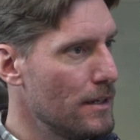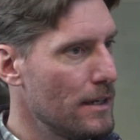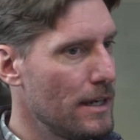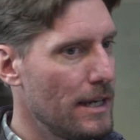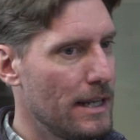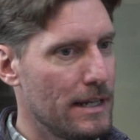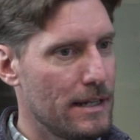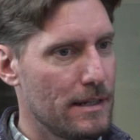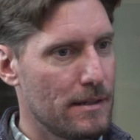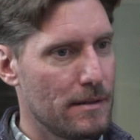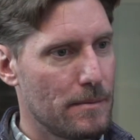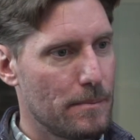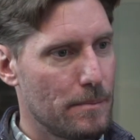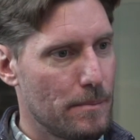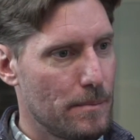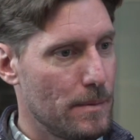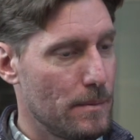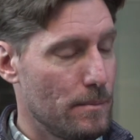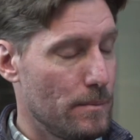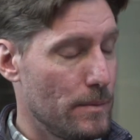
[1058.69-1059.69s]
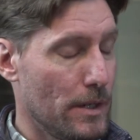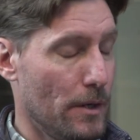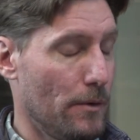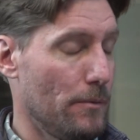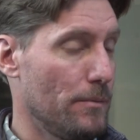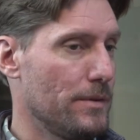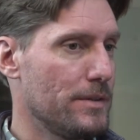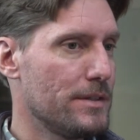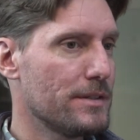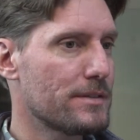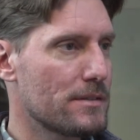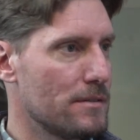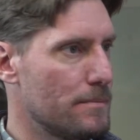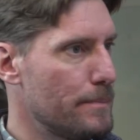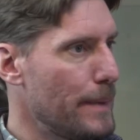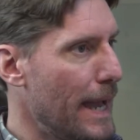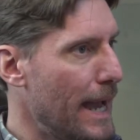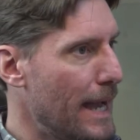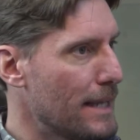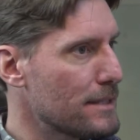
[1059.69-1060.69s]
and in the distant
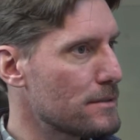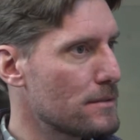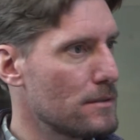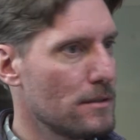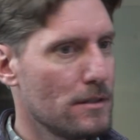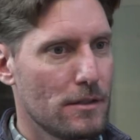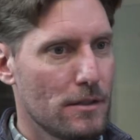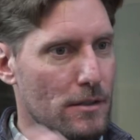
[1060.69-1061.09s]
past,